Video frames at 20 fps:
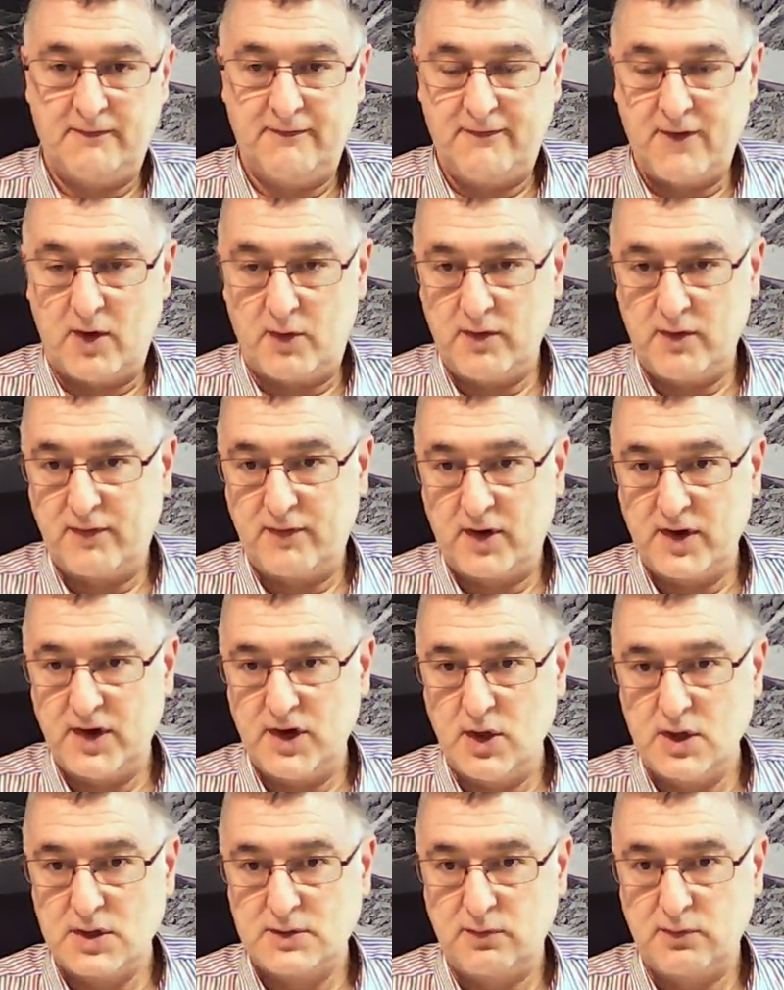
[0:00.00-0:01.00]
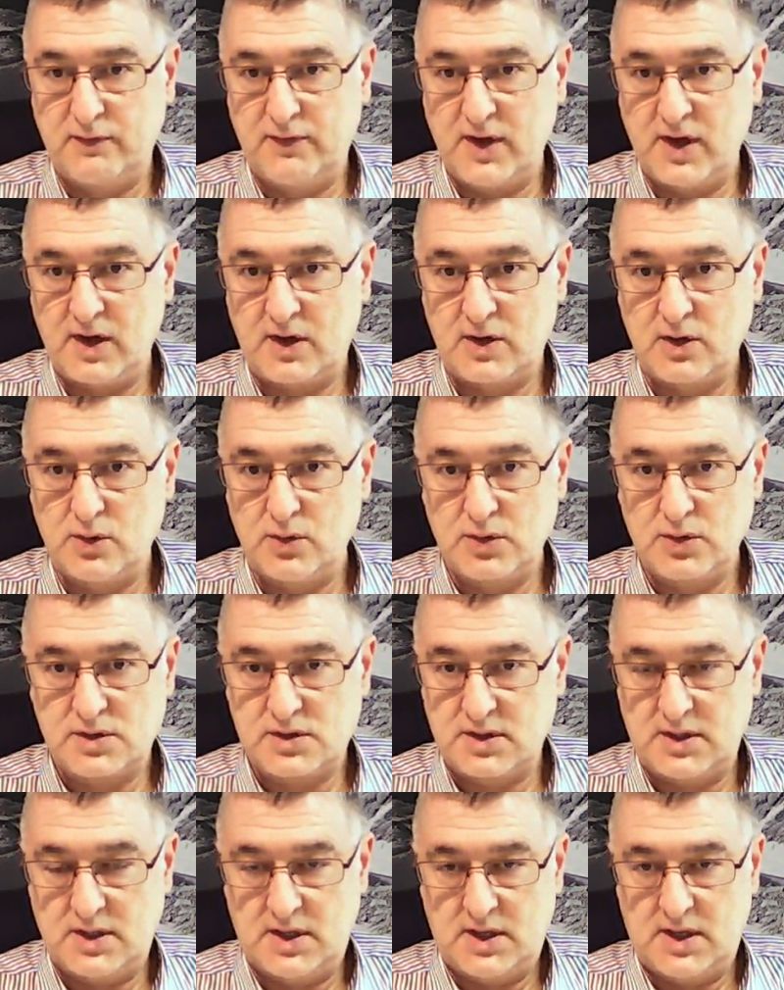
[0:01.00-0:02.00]
be very, very useful
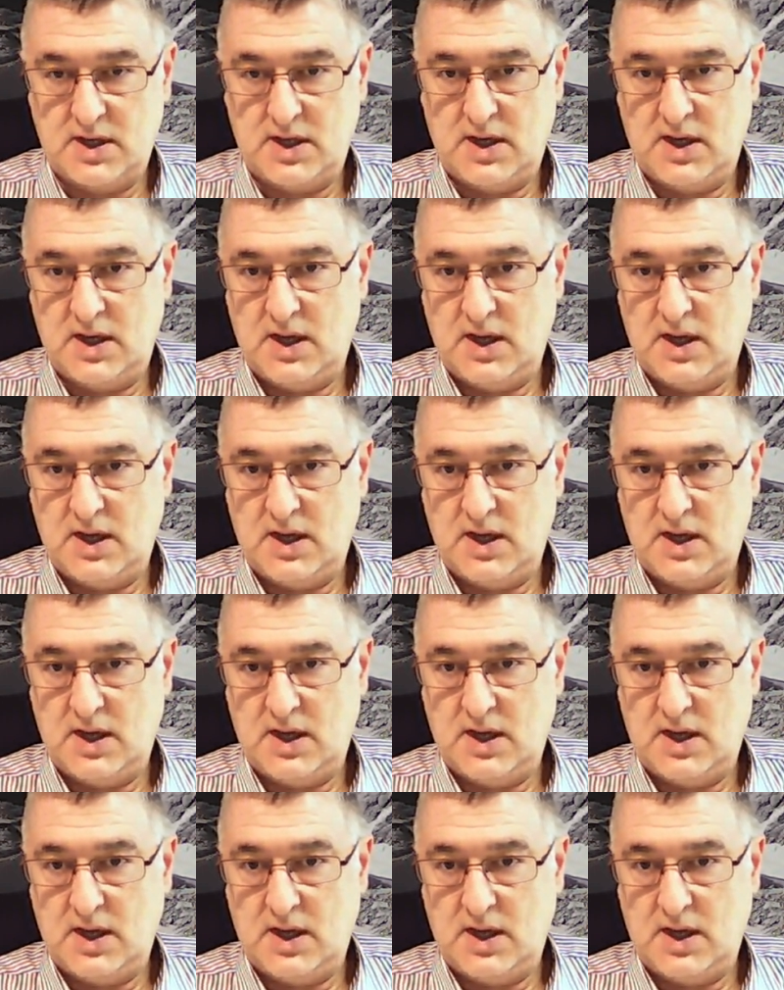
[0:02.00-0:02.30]
vehicles.